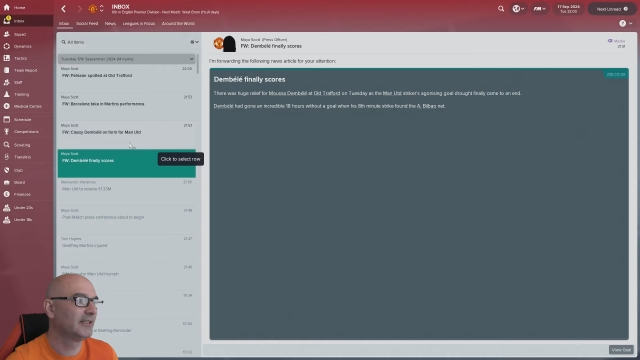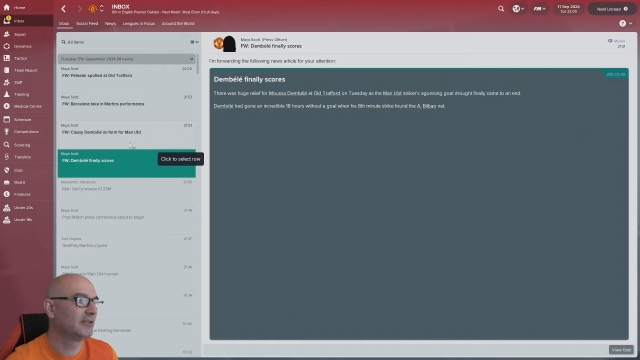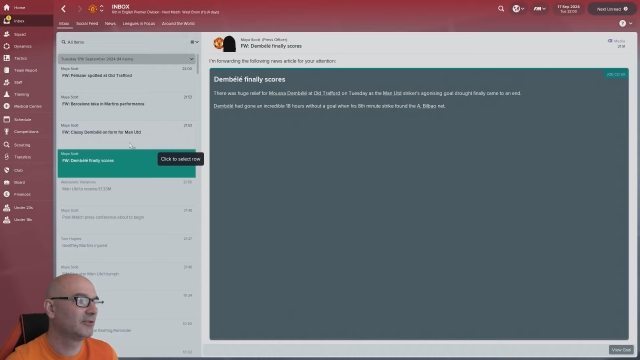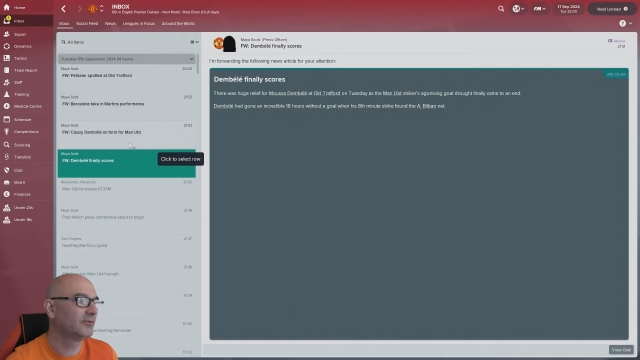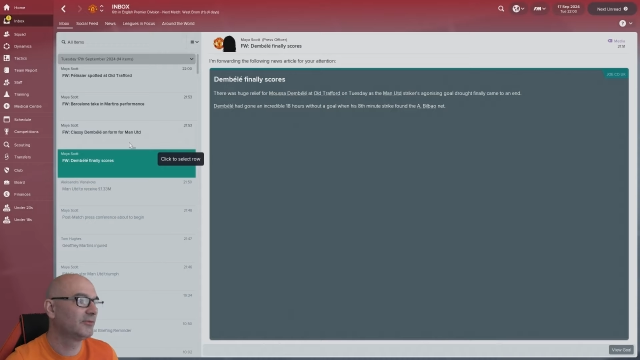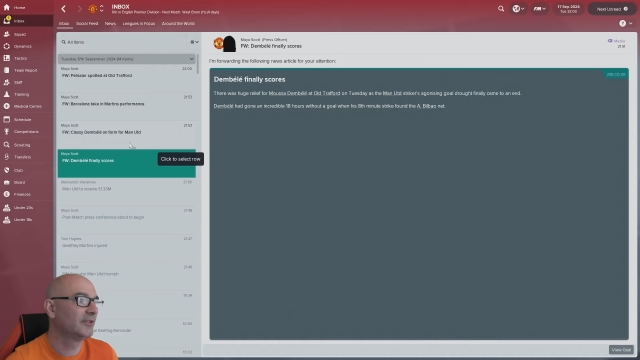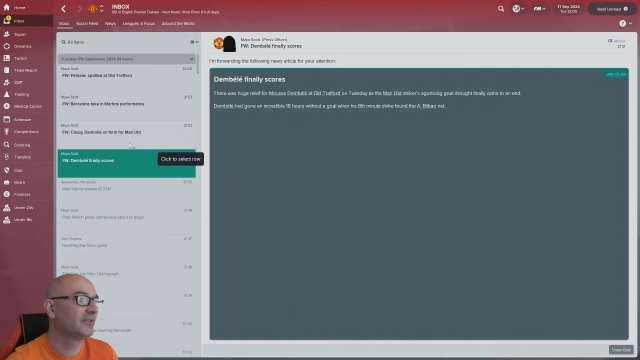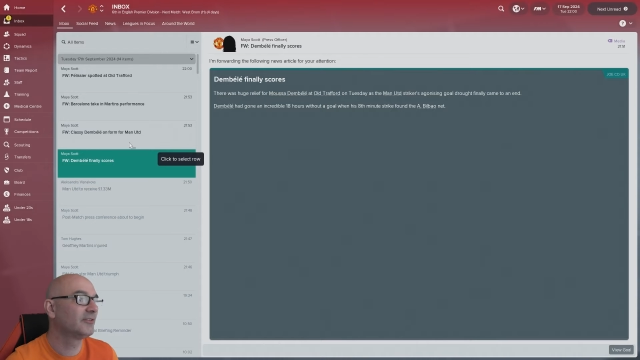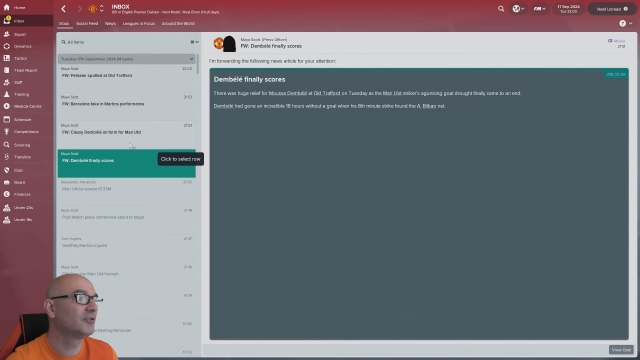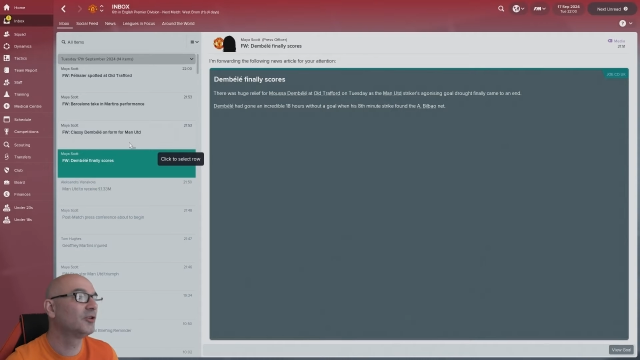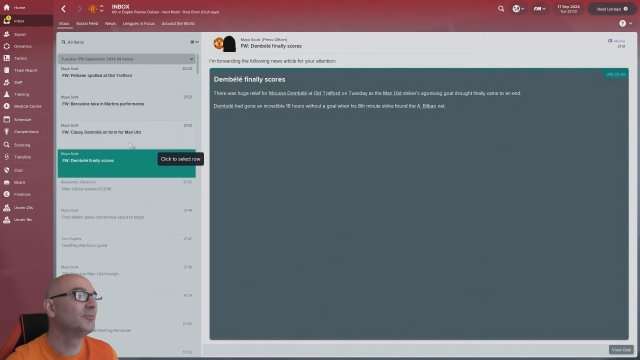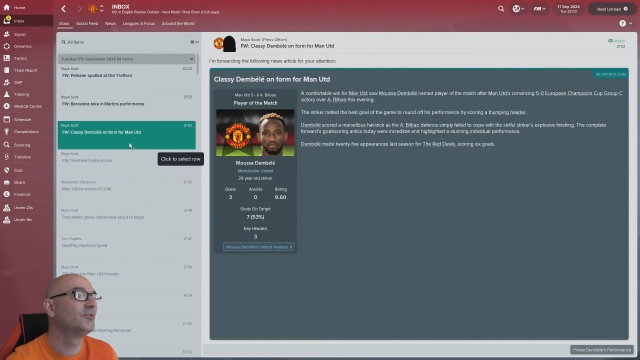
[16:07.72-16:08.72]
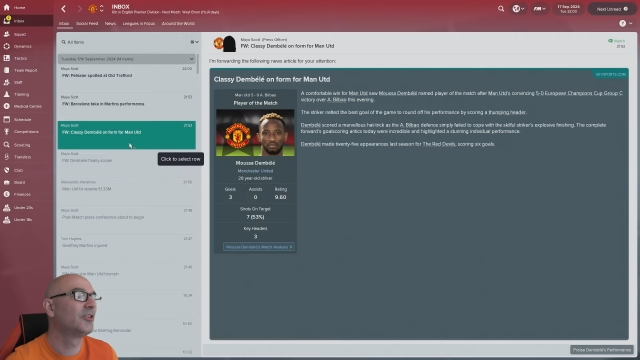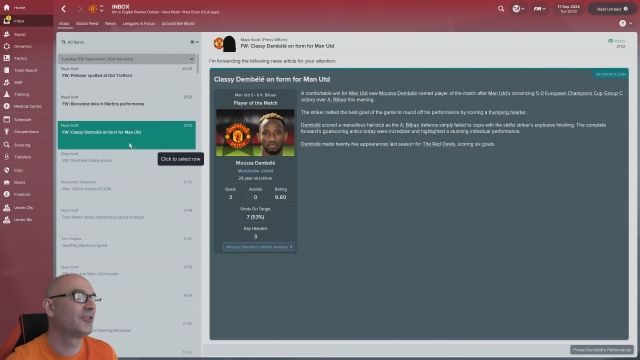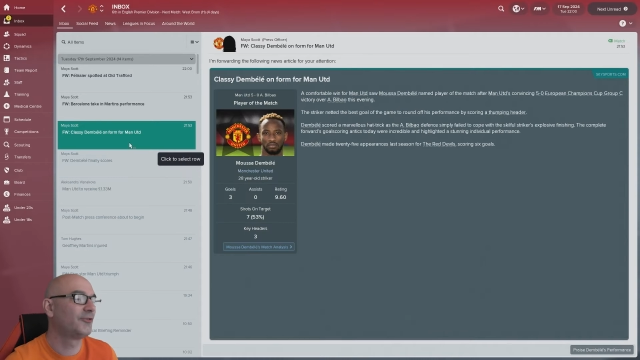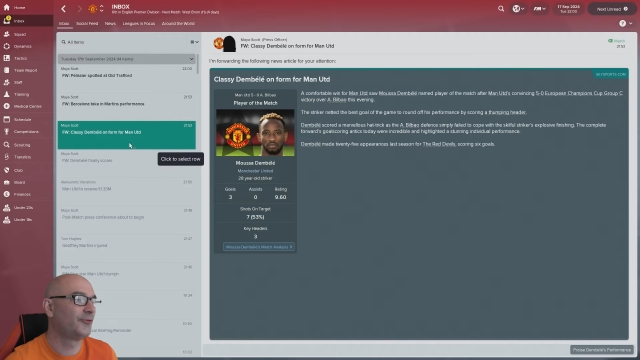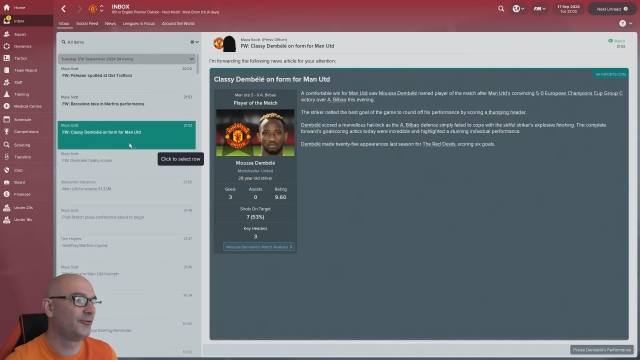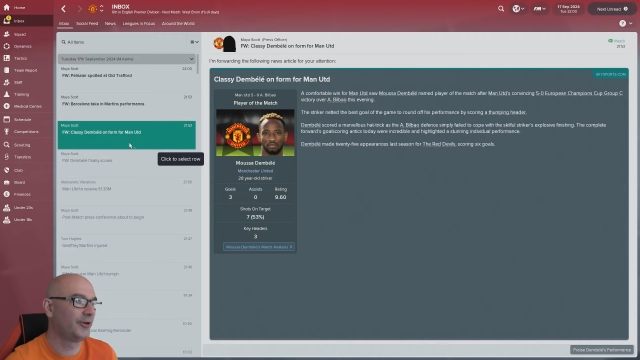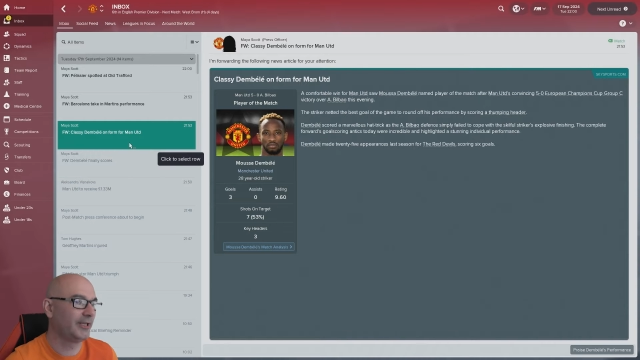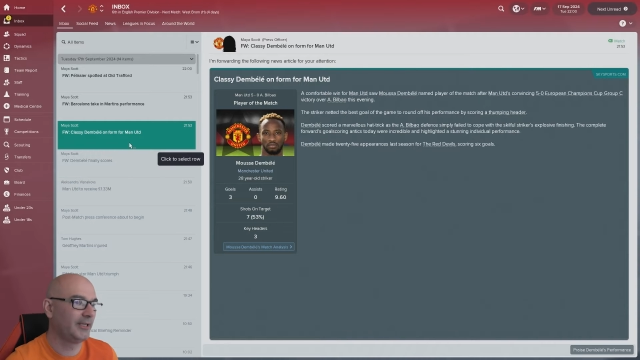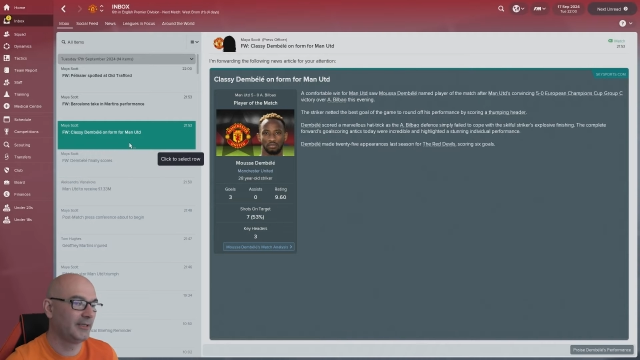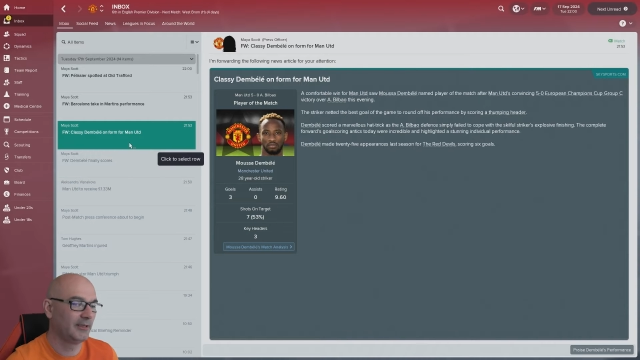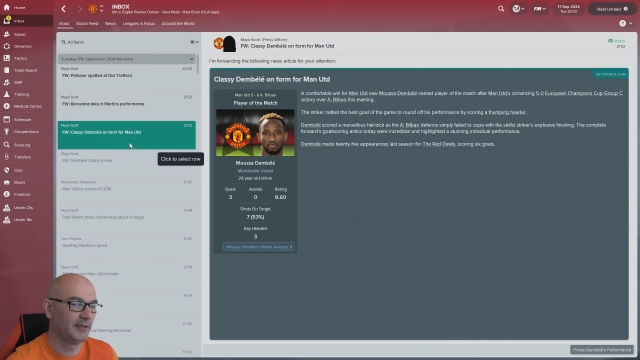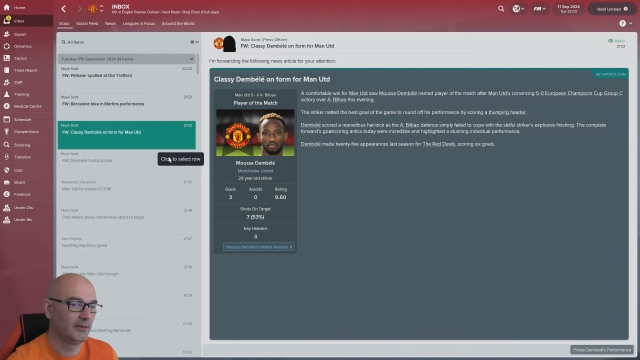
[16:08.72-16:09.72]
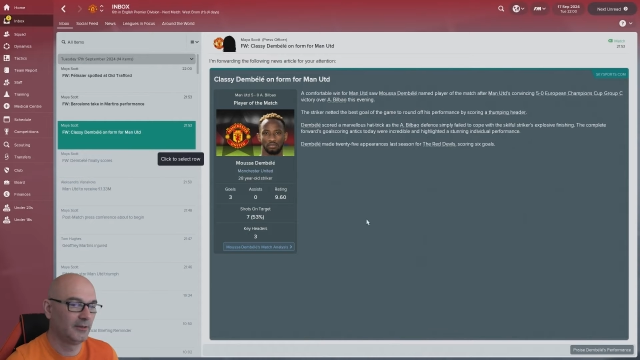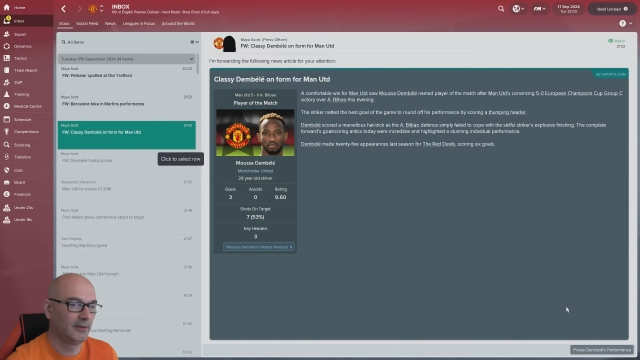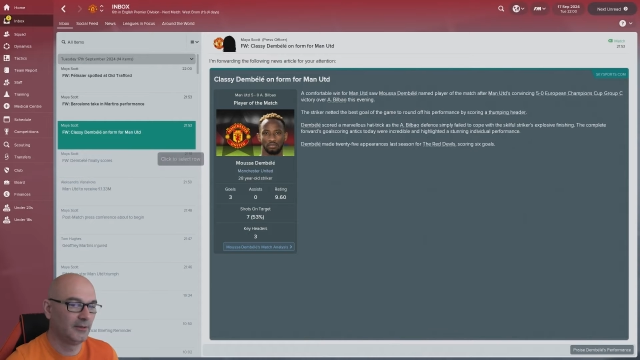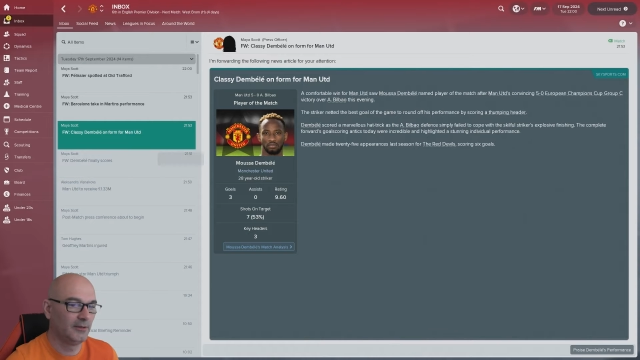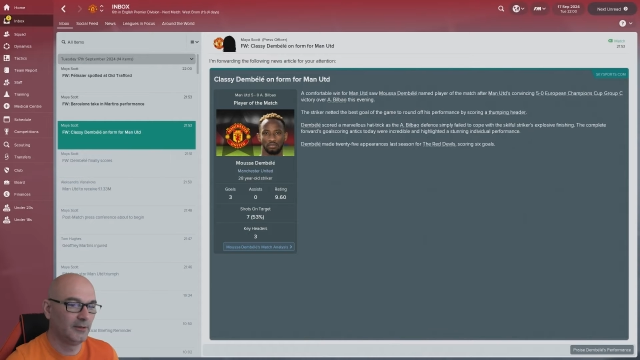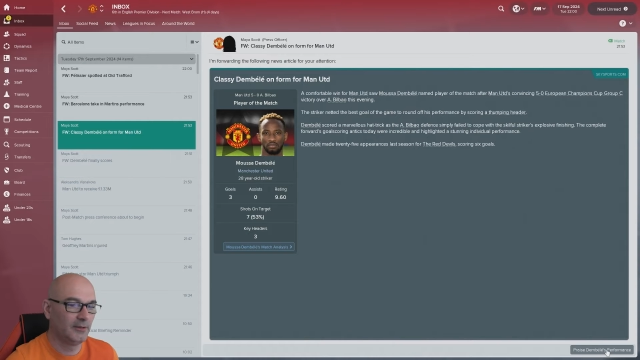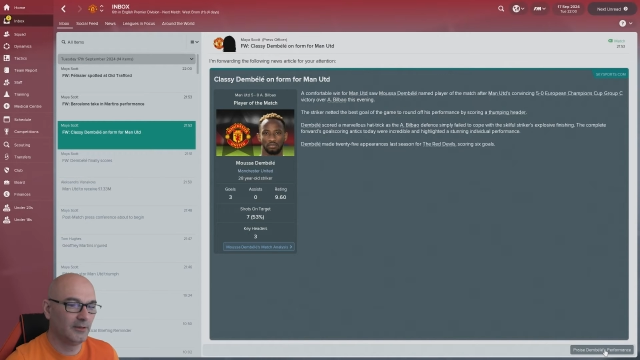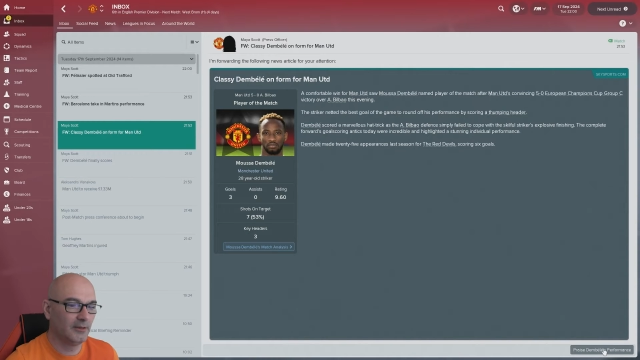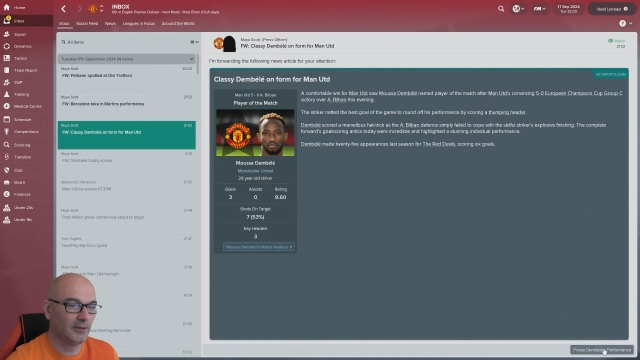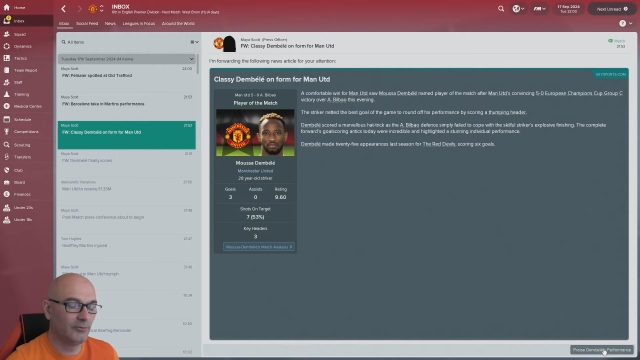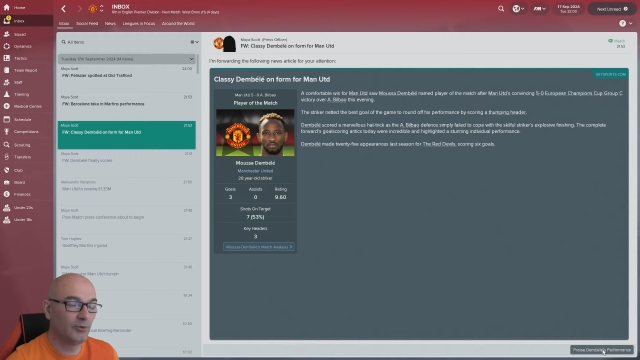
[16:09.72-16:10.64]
then comes three. Uh,